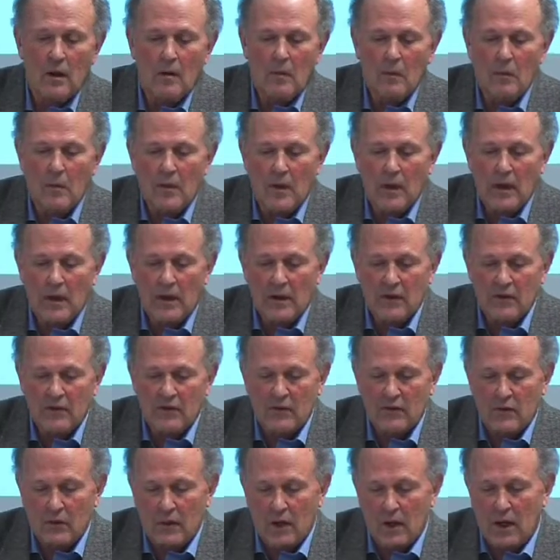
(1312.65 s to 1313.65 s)

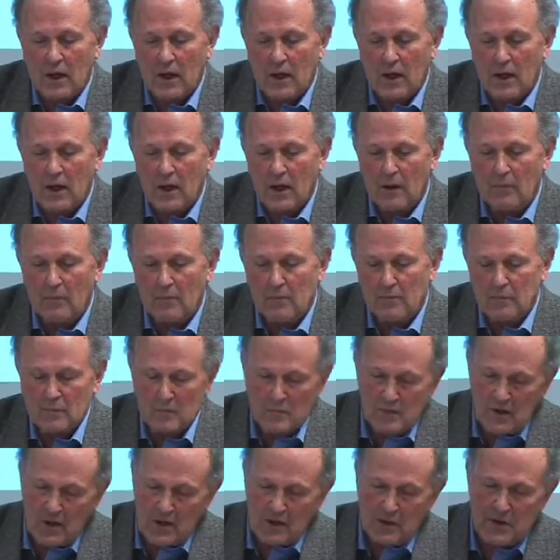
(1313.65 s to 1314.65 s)
but
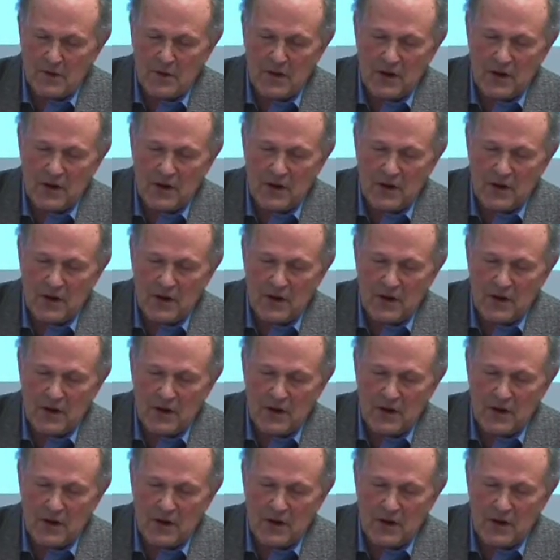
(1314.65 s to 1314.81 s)
lower